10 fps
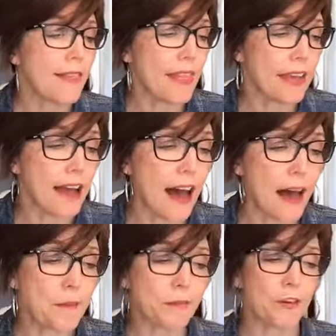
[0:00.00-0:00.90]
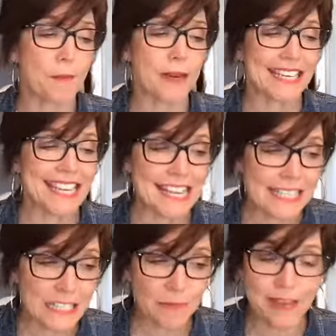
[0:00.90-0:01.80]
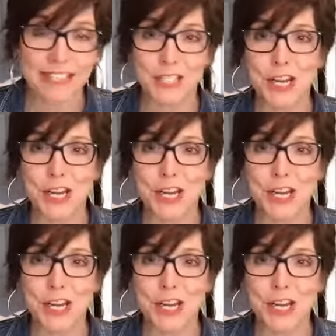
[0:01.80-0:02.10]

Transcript: that comes from an intimate